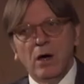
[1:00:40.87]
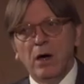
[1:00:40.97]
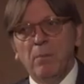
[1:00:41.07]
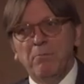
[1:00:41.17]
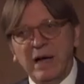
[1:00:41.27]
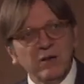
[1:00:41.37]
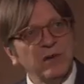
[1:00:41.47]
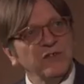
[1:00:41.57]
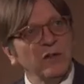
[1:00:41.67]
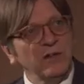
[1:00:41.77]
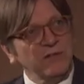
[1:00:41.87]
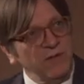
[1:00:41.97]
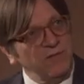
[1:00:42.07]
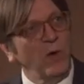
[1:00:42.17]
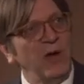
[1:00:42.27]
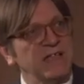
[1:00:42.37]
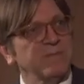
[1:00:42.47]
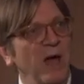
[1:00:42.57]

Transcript: better results for less